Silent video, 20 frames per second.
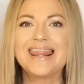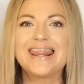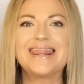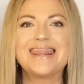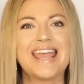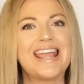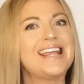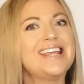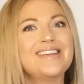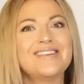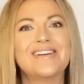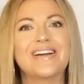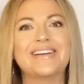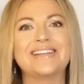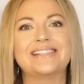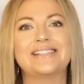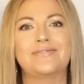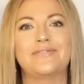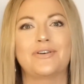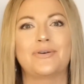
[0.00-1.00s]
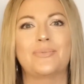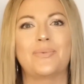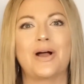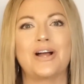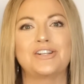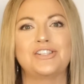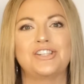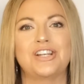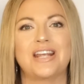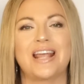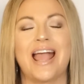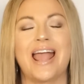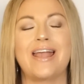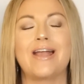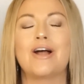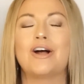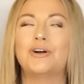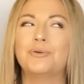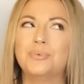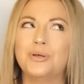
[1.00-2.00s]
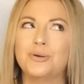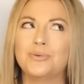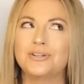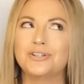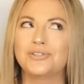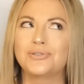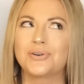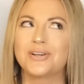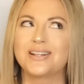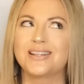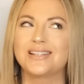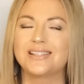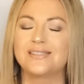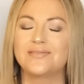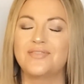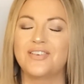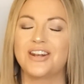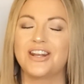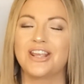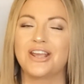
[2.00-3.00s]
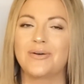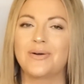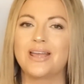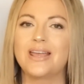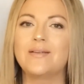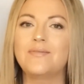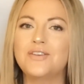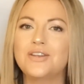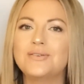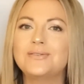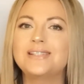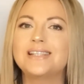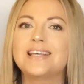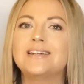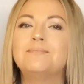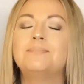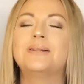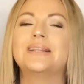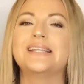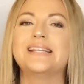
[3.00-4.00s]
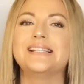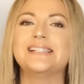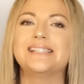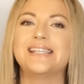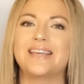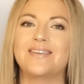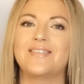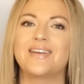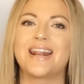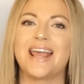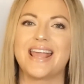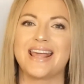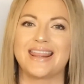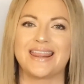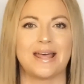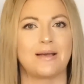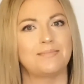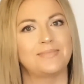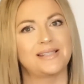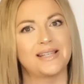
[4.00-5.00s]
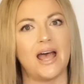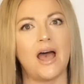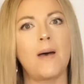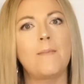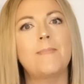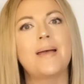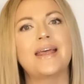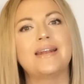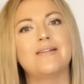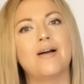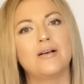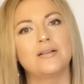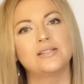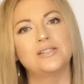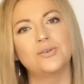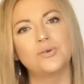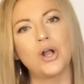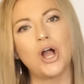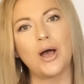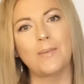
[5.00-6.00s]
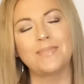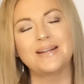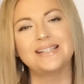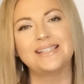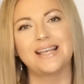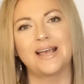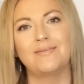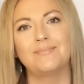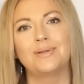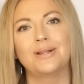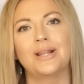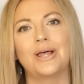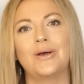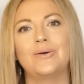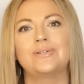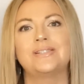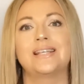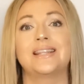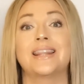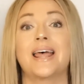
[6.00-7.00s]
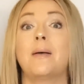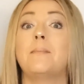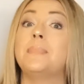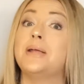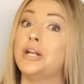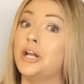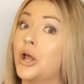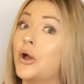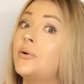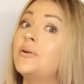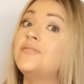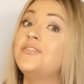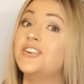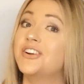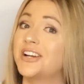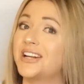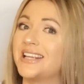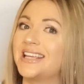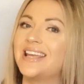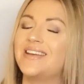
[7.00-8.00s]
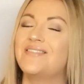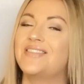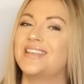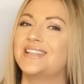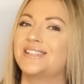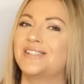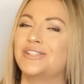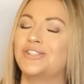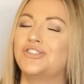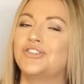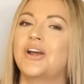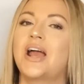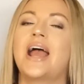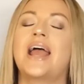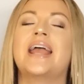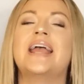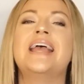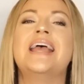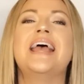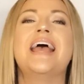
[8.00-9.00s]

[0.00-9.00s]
thank you guys for watching. I hope you enjoyed this video. If you did, please give it a thumbs up and also comment down below to let me know if you're going to give this a try,